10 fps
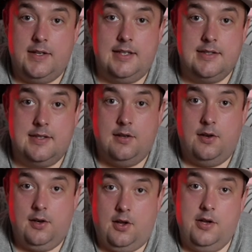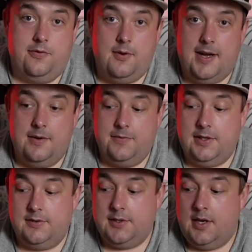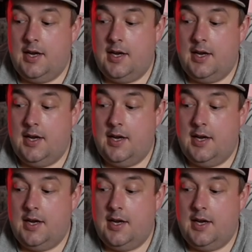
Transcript: It's live from Anfield.